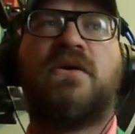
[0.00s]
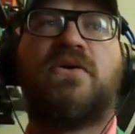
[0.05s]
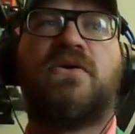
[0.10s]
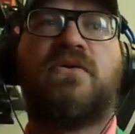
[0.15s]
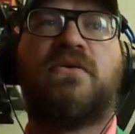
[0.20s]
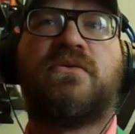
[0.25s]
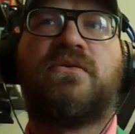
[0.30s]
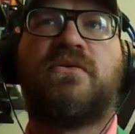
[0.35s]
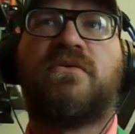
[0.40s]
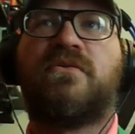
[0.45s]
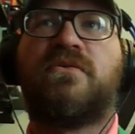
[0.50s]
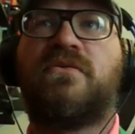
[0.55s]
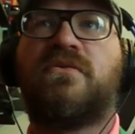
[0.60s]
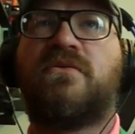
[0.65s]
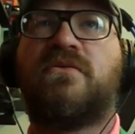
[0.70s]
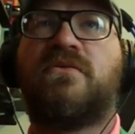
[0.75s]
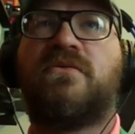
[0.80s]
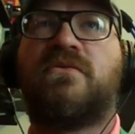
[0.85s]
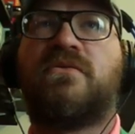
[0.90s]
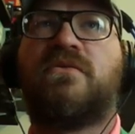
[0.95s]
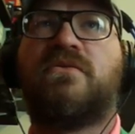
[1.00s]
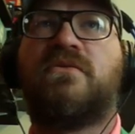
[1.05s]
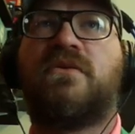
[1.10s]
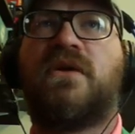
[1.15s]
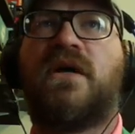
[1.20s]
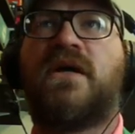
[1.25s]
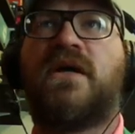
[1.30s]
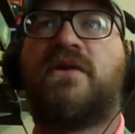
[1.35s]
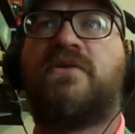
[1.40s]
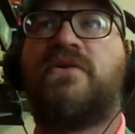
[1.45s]
Cool, cool, cool, cool, cool.
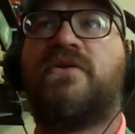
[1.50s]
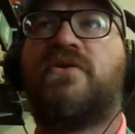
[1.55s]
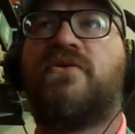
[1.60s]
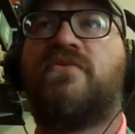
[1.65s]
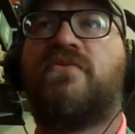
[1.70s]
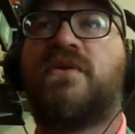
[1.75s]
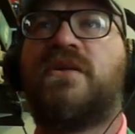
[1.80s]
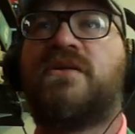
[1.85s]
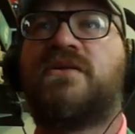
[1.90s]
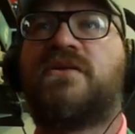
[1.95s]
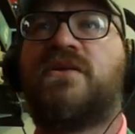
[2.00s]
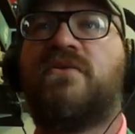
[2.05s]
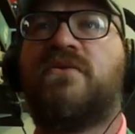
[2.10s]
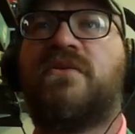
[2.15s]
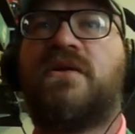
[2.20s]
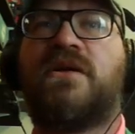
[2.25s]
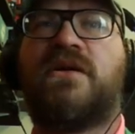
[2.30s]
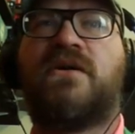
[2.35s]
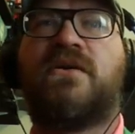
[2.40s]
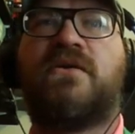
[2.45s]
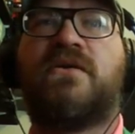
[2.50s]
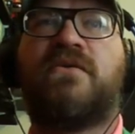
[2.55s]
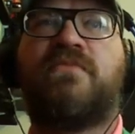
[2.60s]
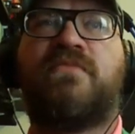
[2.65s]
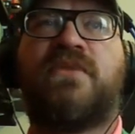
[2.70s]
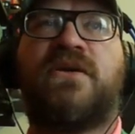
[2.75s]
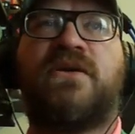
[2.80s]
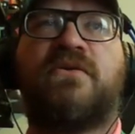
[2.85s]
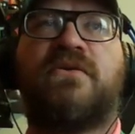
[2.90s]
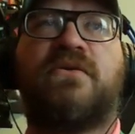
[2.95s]
I don't know what's going on
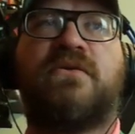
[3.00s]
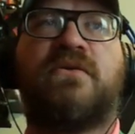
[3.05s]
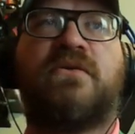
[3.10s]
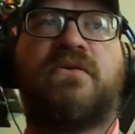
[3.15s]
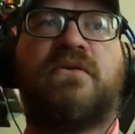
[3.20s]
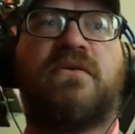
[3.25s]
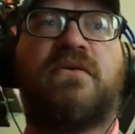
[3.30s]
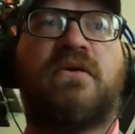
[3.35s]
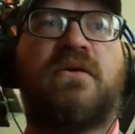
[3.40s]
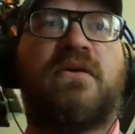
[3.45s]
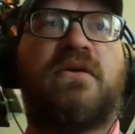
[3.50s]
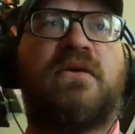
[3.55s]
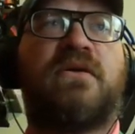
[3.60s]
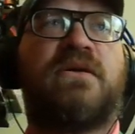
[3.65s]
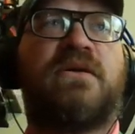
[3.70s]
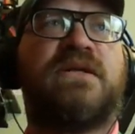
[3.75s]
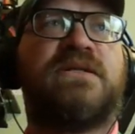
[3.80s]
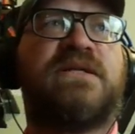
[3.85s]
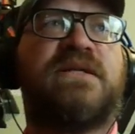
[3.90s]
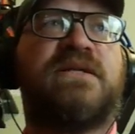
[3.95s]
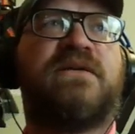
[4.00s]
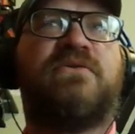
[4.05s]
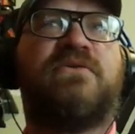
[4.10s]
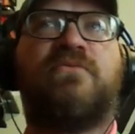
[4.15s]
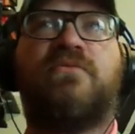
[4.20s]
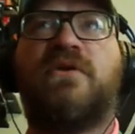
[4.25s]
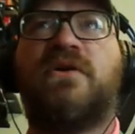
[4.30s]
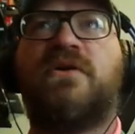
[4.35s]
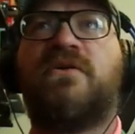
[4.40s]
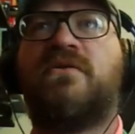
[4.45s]
up here. Nice eagle,
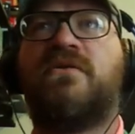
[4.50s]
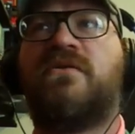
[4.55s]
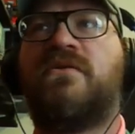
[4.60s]
bro.